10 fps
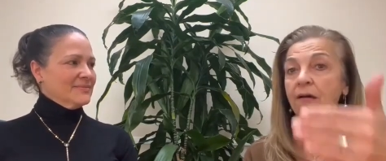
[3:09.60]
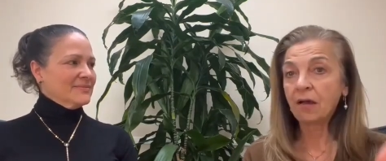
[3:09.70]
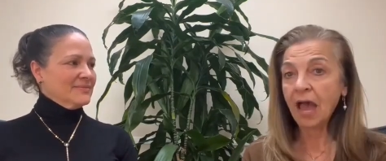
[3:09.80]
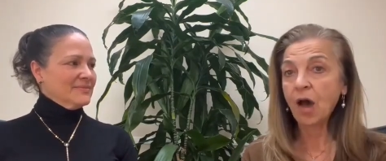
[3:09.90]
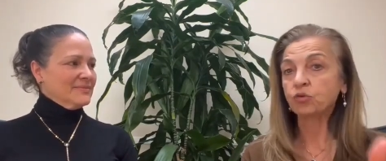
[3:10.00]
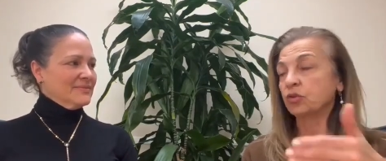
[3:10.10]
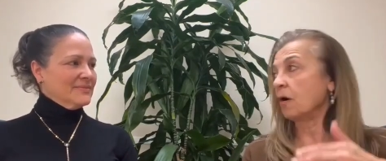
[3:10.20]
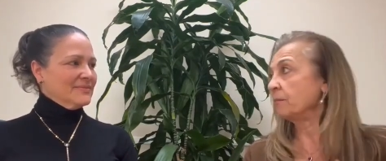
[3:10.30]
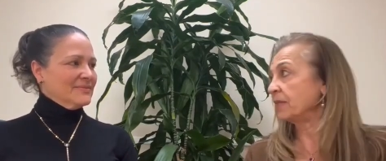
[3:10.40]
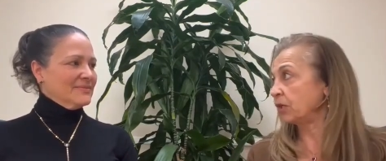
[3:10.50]

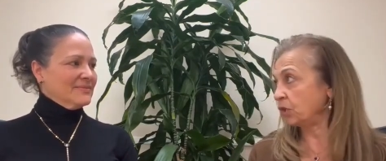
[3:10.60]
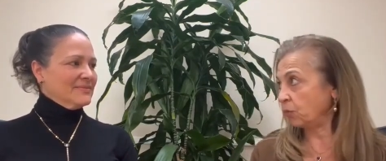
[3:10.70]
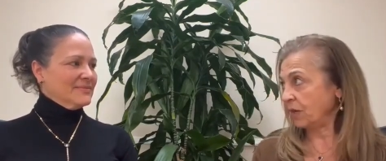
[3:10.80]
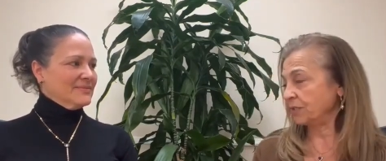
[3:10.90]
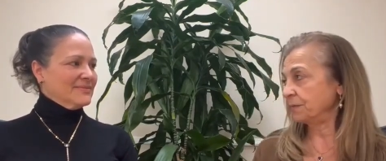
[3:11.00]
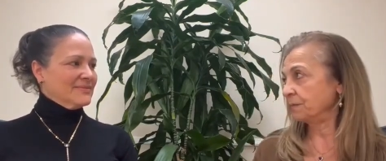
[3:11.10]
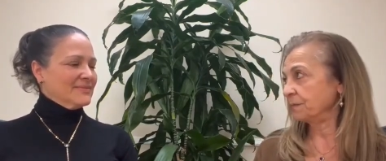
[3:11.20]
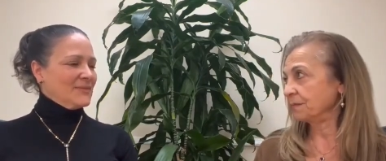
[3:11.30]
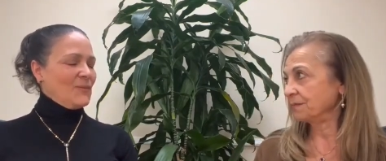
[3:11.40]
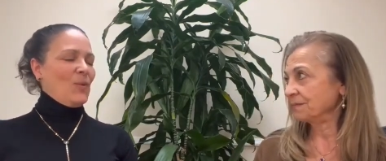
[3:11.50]
Speaker 1: outcome that you want.
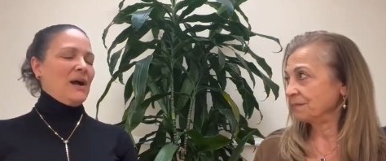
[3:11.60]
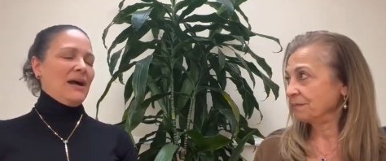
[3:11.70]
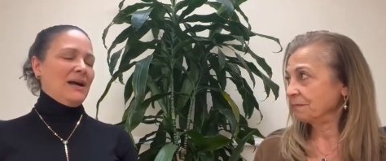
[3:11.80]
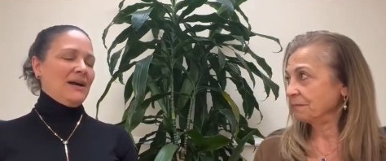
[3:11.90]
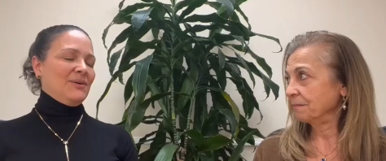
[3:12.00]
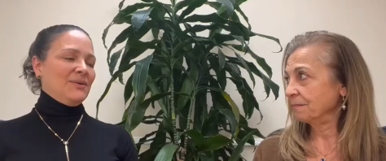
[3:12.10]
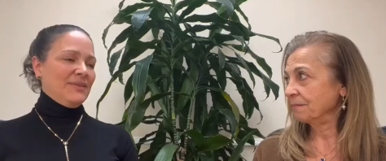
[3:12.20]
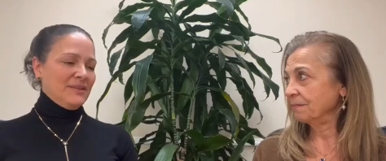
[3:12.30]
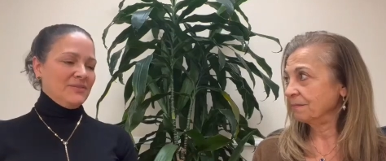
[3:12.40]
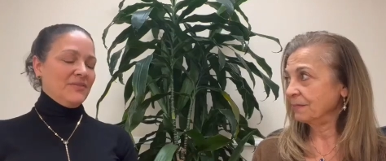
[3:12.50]
Wow,
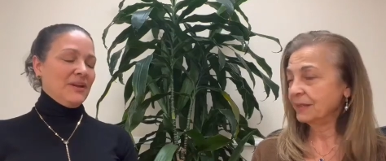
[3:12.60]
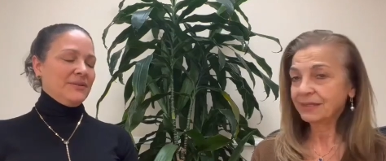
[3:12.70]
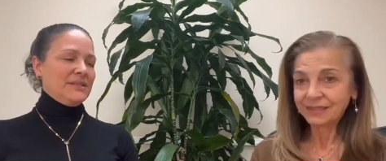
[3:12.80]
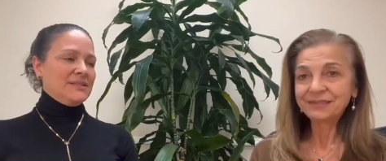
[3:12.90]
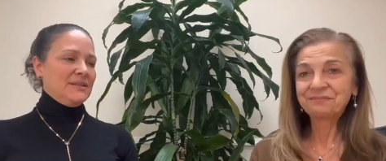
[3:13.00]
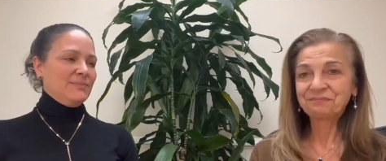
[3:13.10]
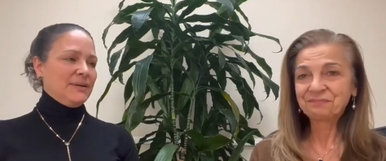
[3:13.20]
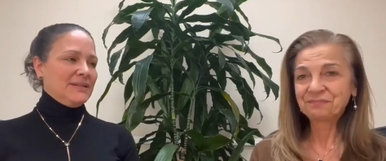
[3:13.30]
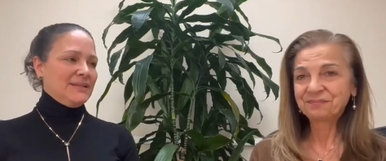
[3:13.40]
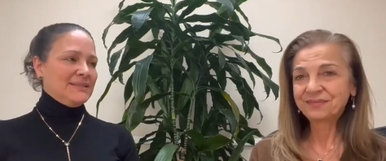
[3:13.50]
that's very deep.
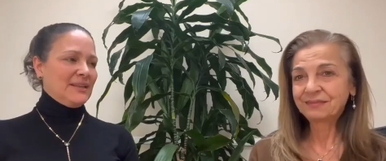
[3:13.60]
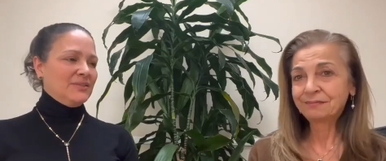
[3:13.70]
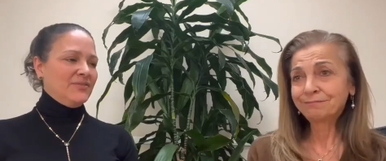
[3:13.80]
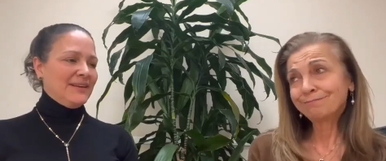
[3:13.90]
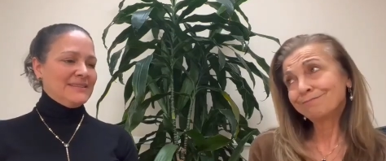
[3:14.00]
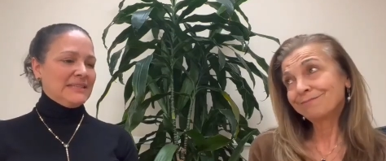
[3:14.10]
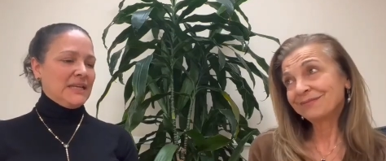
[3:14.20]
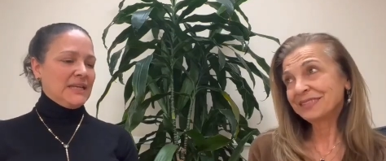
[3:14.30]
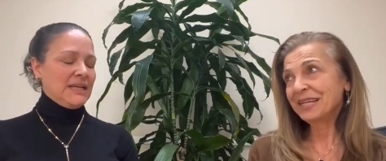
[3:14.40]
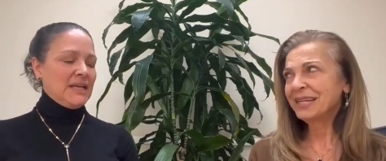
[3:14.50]
Sounds
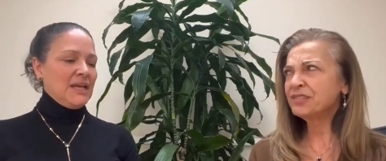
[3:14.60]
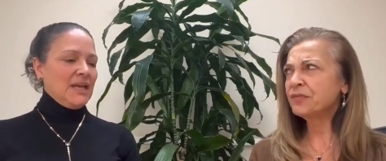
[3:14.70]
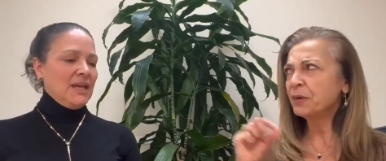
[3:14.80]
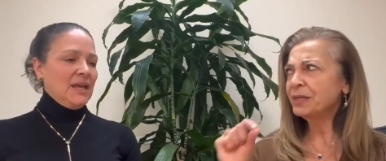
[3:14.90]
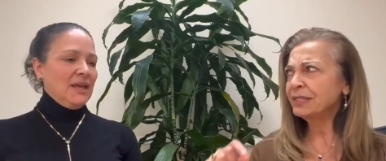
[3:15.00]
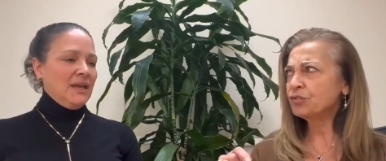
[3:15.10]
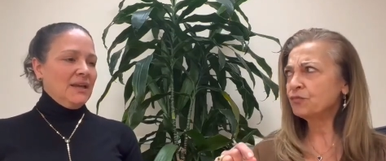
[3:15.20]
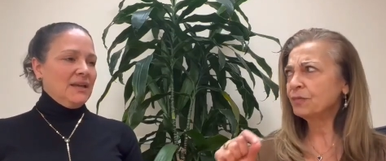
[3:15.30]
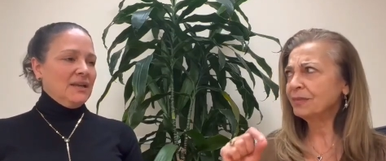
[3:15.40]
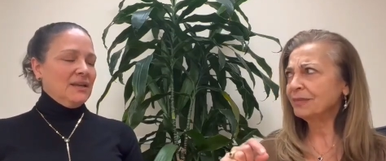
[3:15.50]
fascinating. It's very
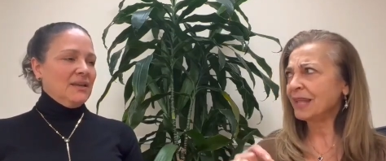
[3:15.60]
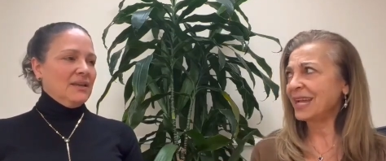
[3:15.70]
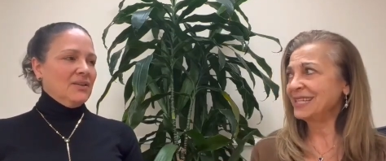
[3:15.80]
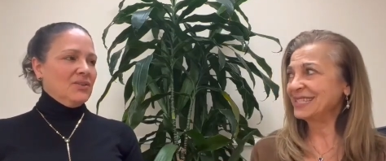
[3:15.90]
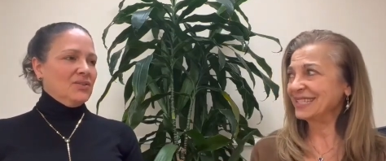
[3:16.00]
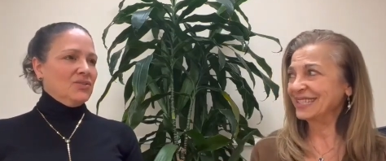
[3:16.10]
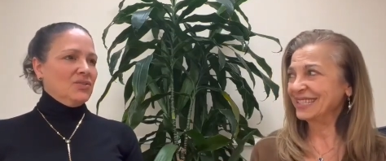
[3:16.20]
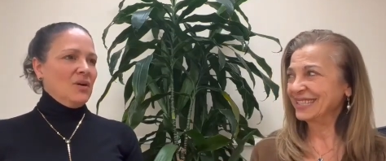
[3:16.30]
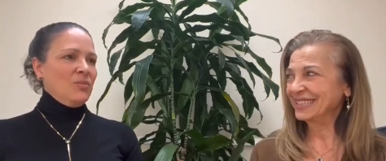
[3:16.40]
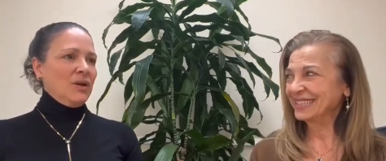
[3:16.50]
Speaker 2: light.
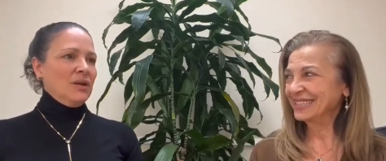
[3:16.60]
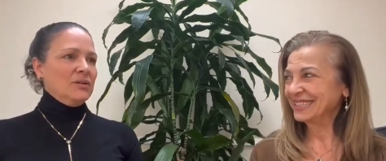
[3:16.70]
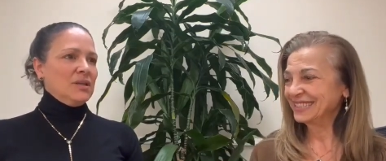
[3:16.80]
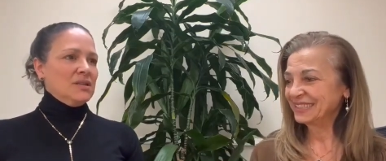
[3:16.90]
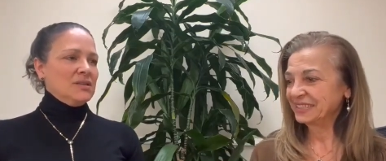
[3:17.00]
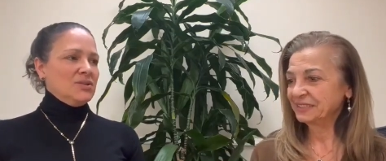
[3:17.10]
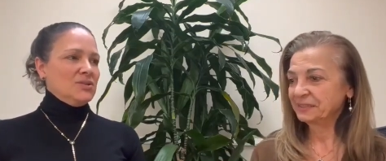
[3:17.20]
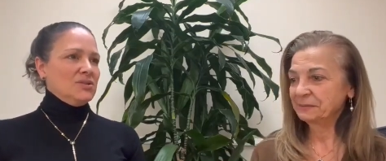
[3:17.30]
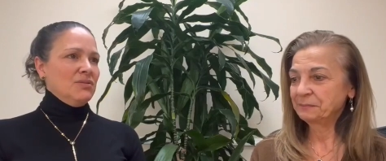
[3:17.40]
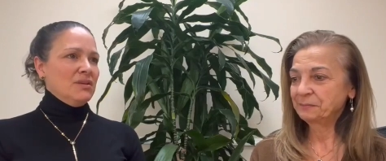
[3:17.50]
Someone looking to
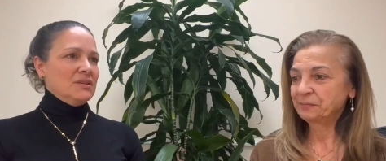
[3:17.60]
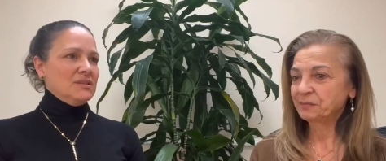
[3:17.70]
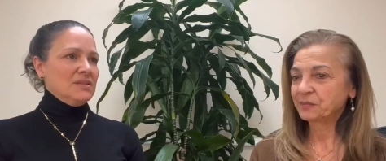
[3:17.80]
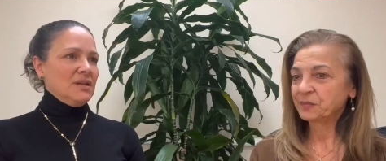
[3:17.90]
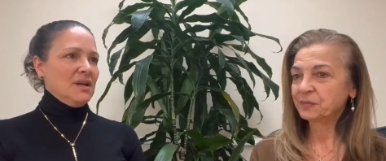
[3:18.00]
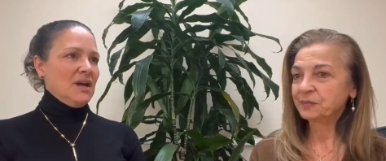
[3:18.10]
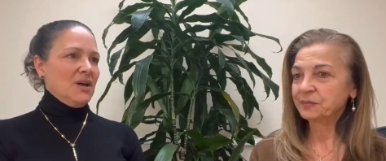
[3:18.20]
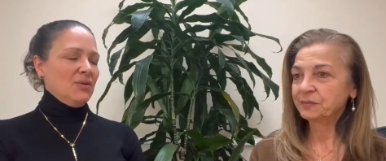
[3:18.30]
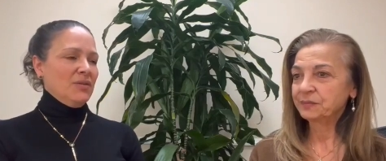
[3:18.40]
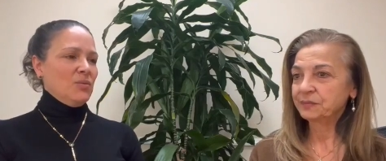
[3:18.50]
do this,
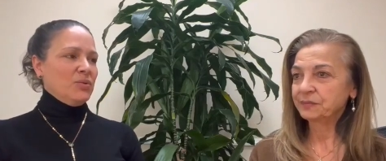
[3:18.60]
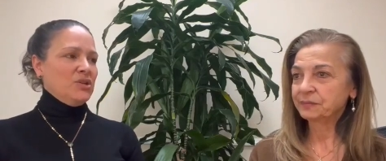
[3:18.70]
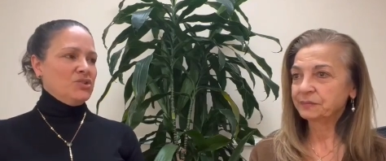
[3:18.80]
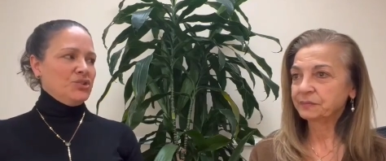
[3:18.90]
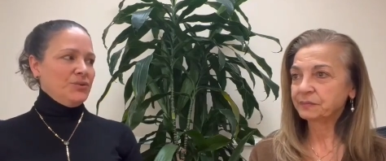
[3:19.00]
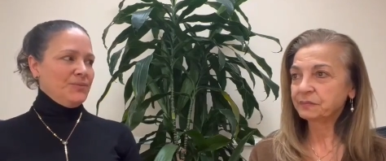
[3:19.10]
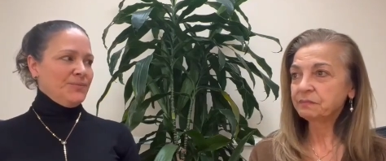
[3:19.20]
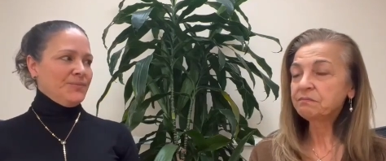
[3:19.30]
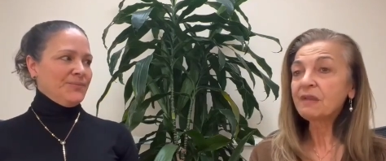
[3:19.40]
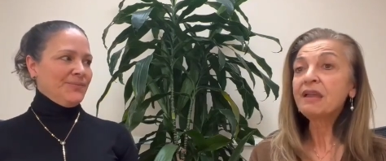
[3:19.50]
how do they reach you?
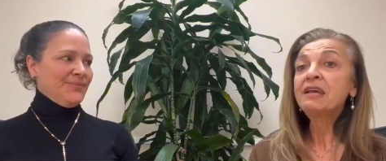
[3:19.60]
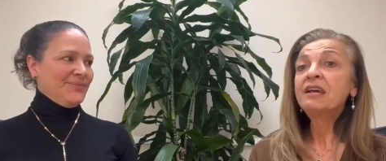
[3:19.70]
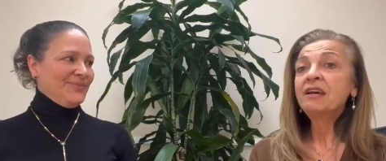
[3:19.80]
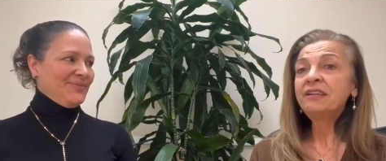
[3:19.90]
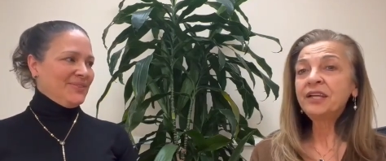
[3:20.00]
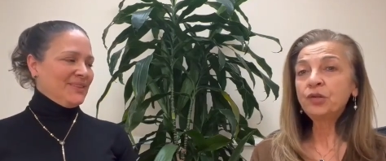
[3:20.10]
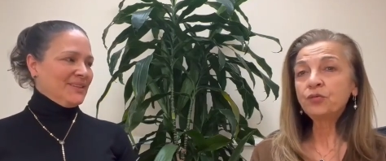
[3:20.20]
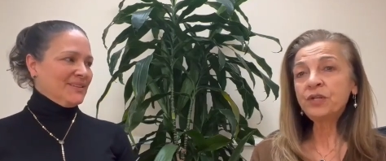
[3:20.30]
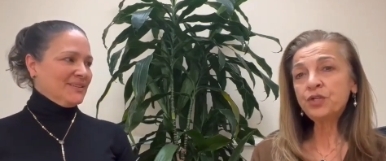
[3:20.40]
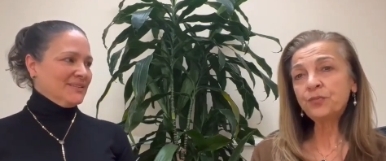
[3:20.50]
They
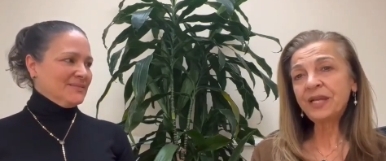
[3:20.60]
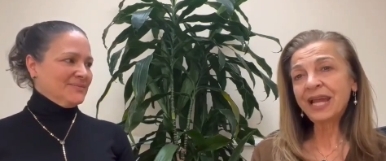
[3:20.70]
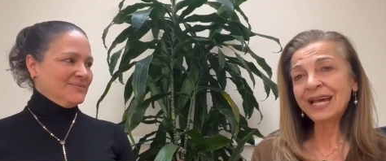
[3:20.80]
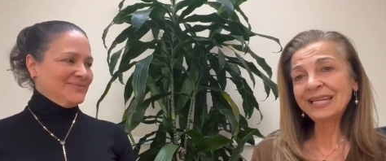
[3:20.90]
Speaker 1: can reach me at